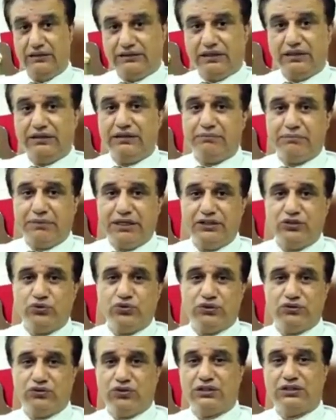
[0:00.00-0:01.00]
in men you
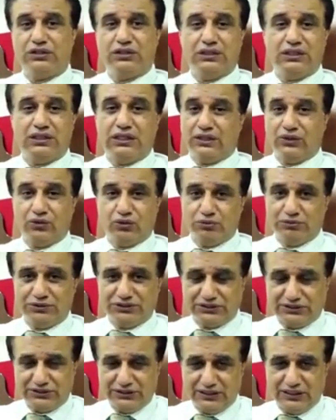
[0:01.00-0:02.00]
have got
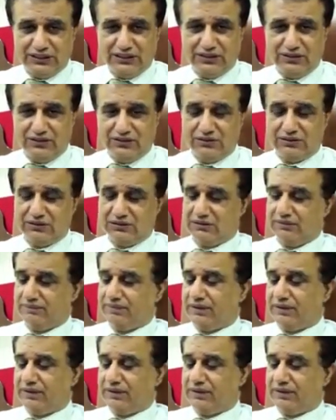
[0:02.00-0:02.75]
gynecomastia or